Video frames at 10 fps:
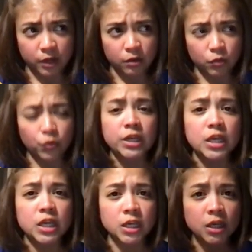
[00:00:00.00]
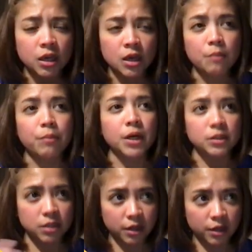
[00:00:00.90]
working part
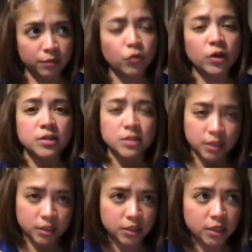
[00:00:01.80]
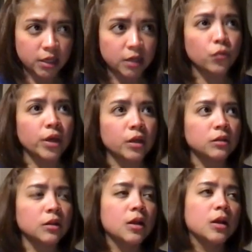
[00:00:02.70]
time while studying will